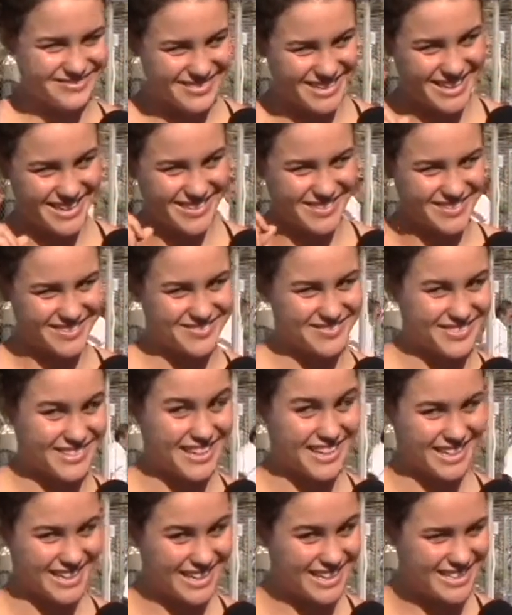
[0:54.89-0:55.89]

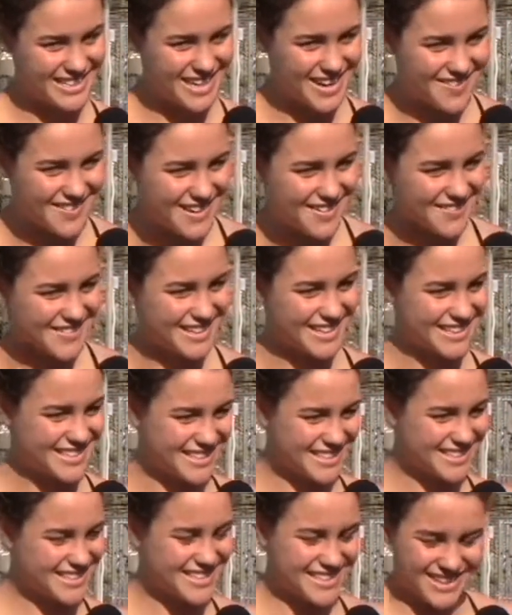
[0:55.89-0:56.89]
gotta stay awake for this.
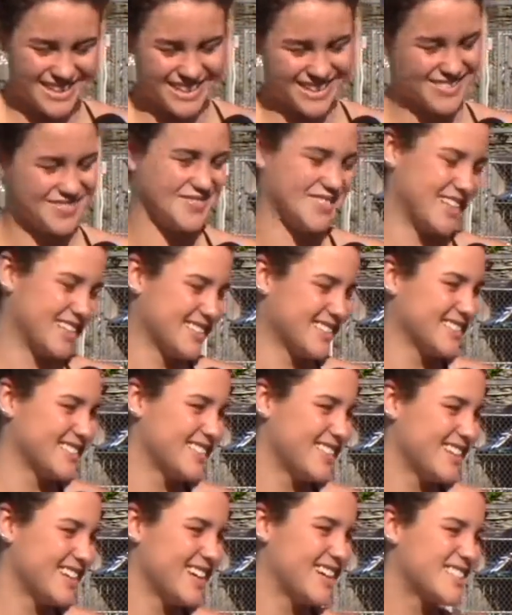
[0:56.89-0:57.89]
But
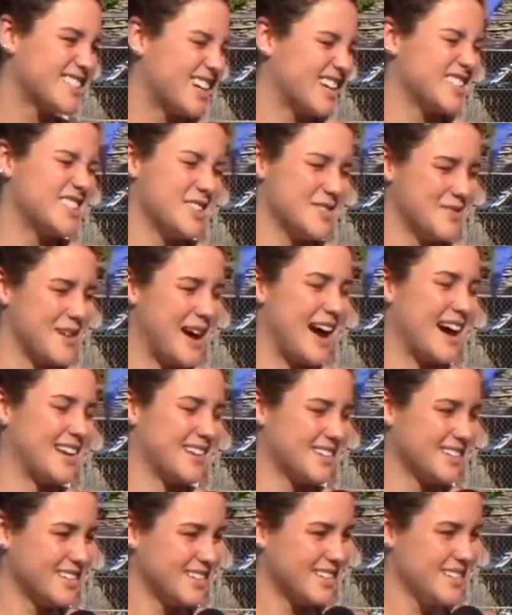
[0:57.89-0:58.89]
it's not too
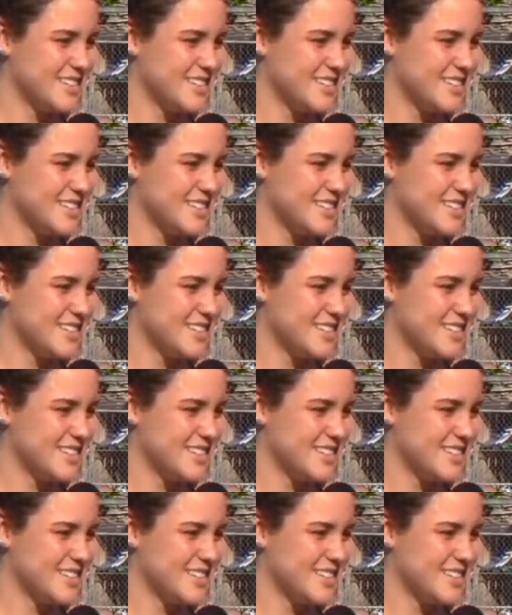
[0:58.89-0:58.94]
bad.